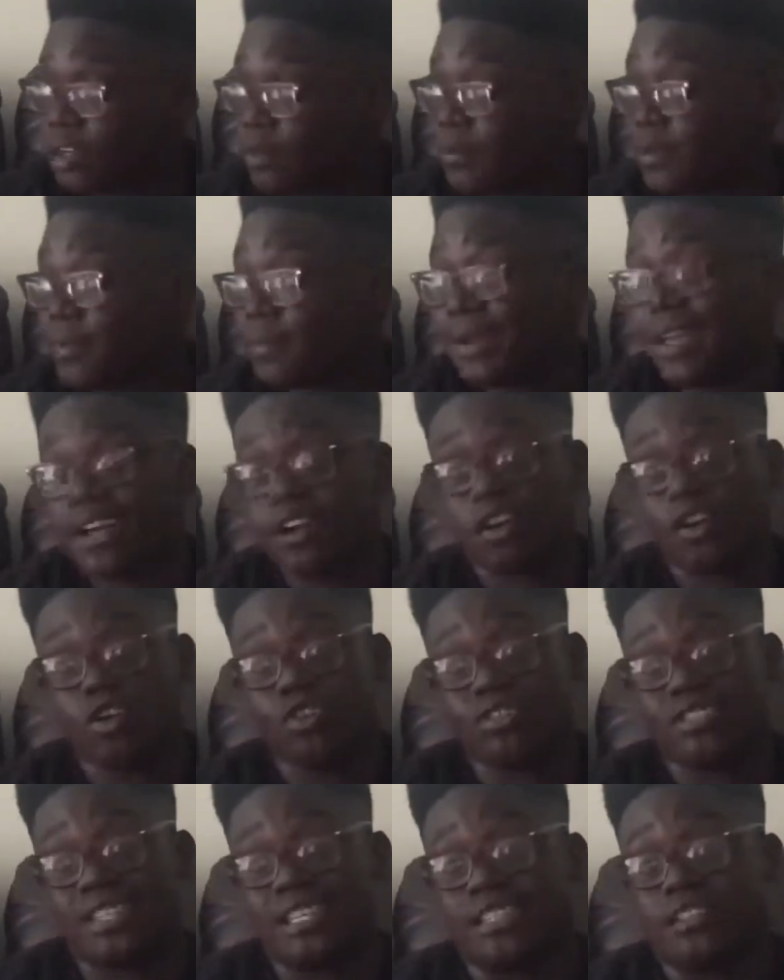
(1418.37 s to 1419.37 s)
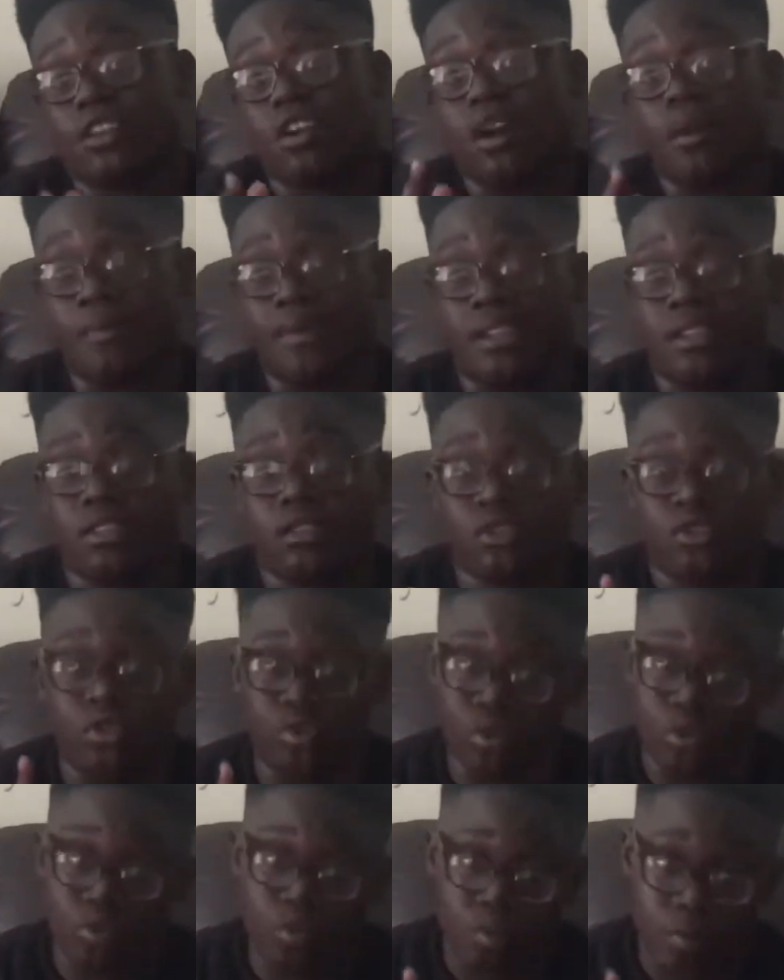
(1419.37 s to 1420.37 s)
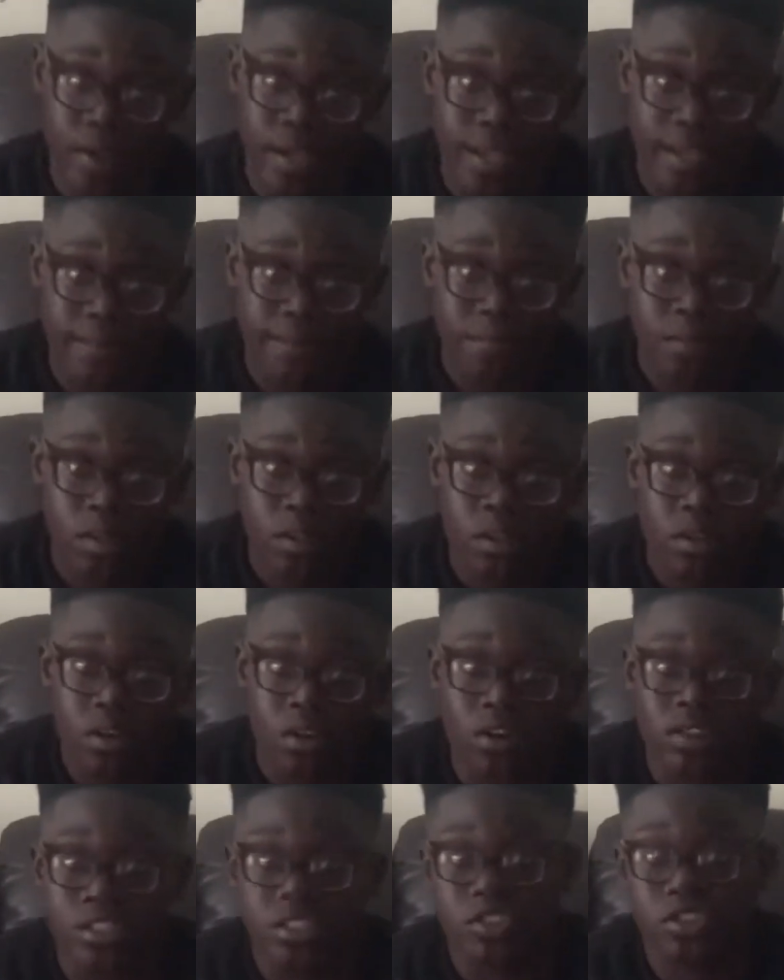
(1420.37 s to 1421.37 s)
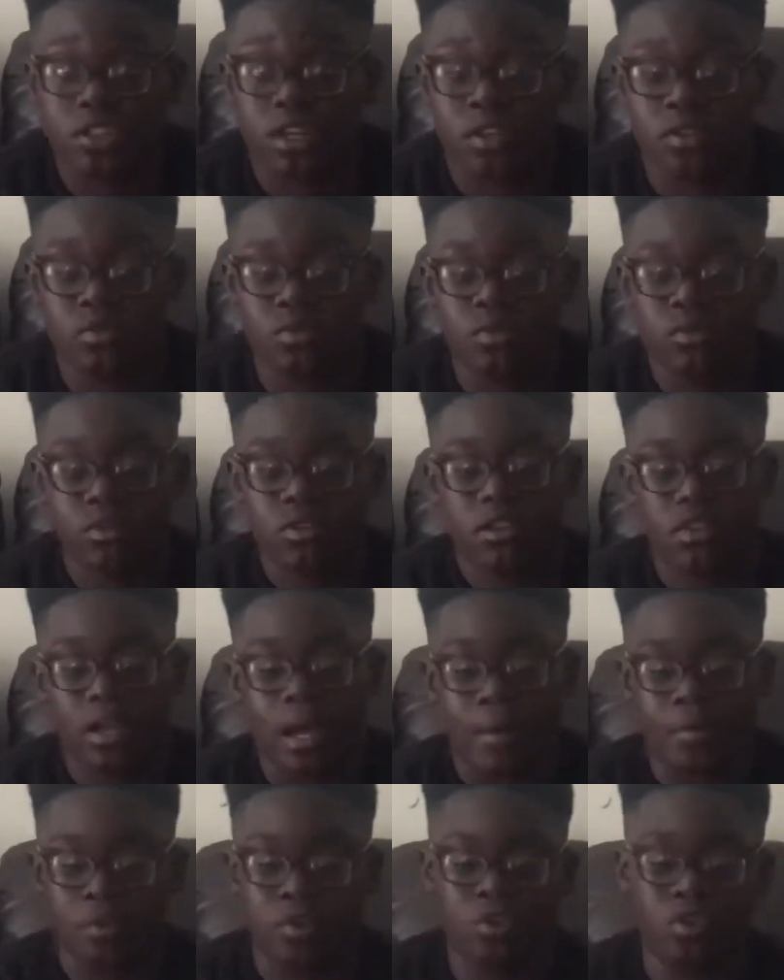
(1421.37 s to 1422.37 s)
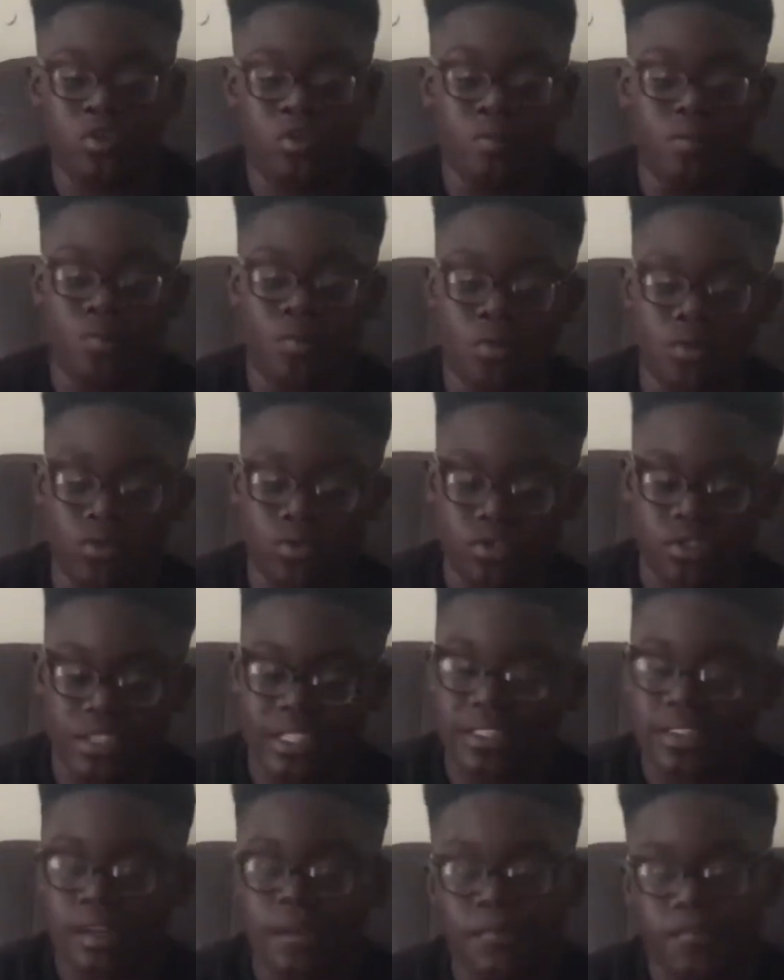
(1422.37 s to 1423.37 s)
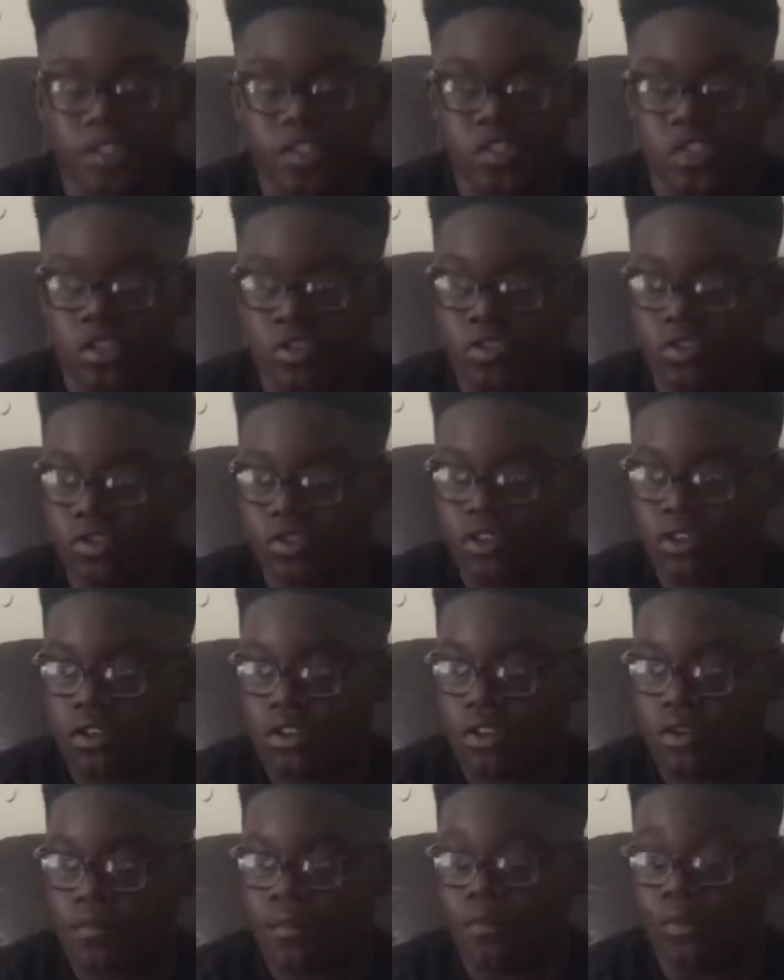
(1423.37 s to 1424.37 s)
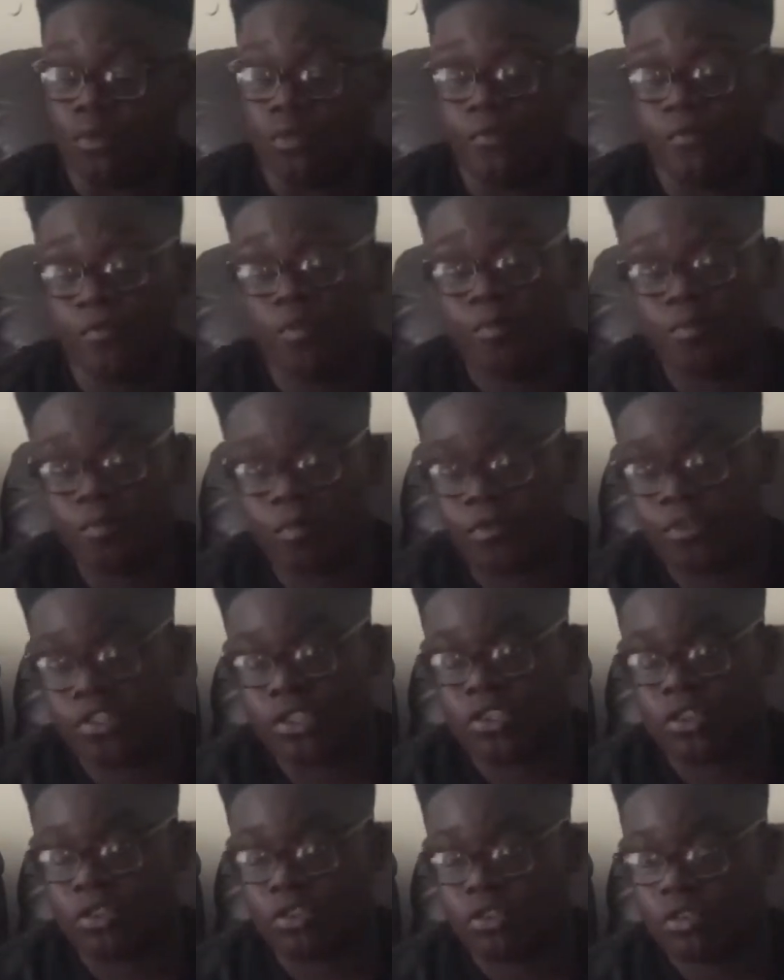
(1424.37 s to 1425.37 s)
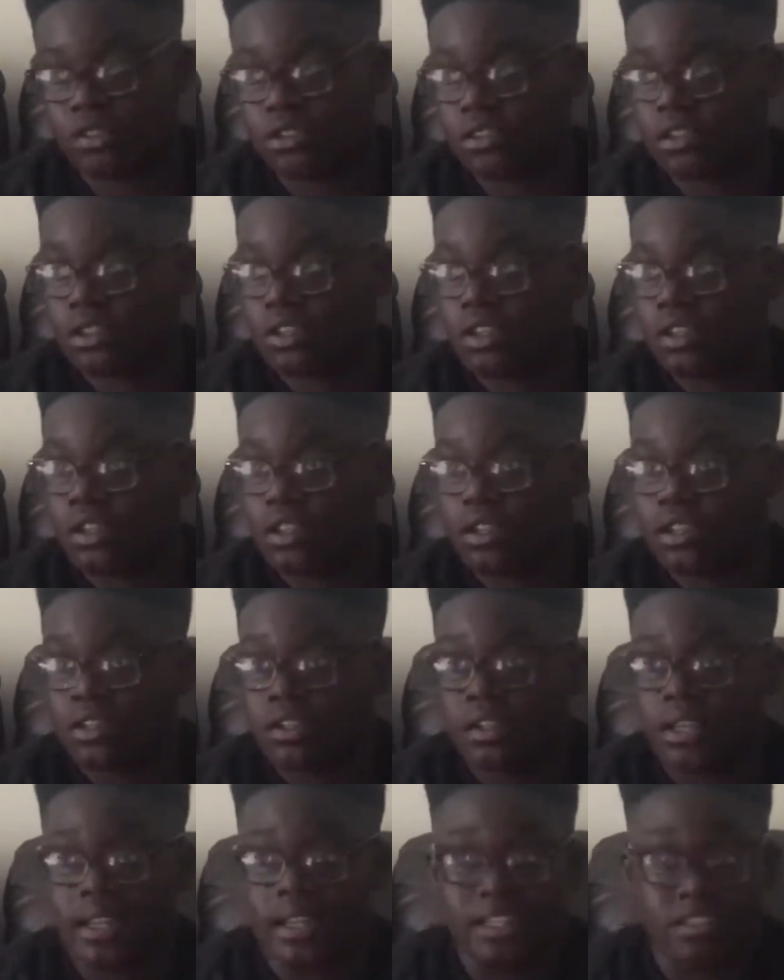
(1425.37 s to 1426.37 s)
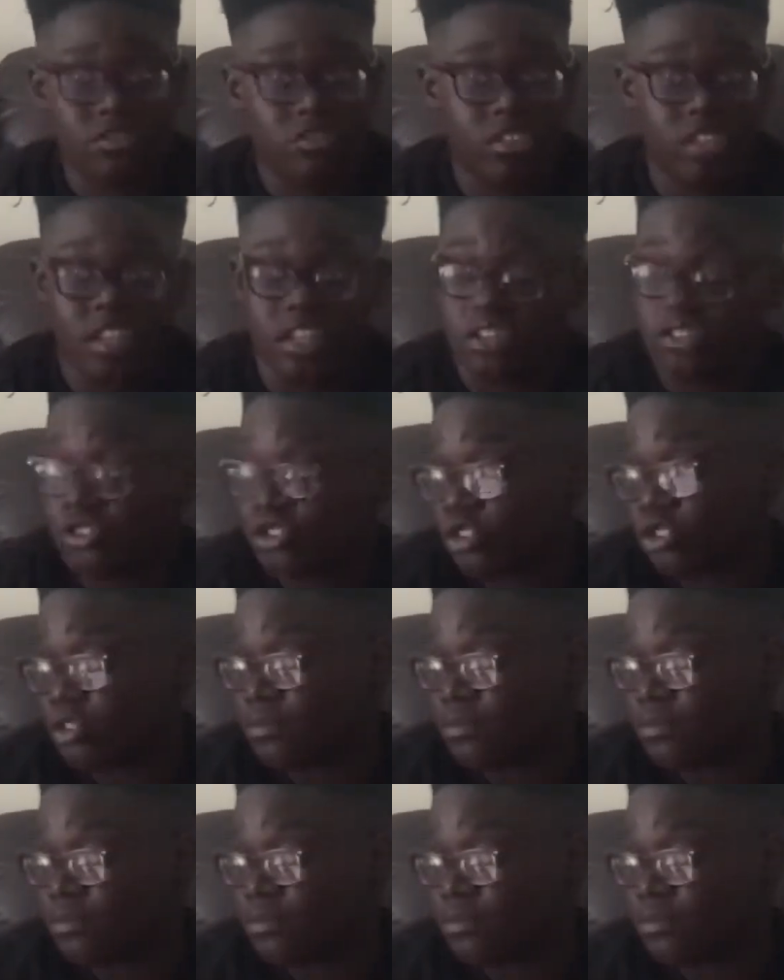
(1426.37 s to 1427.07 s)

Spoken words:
be better content coming your way on this channel. I'm going to do more sit down videos, more football videos, and yeah, it's just going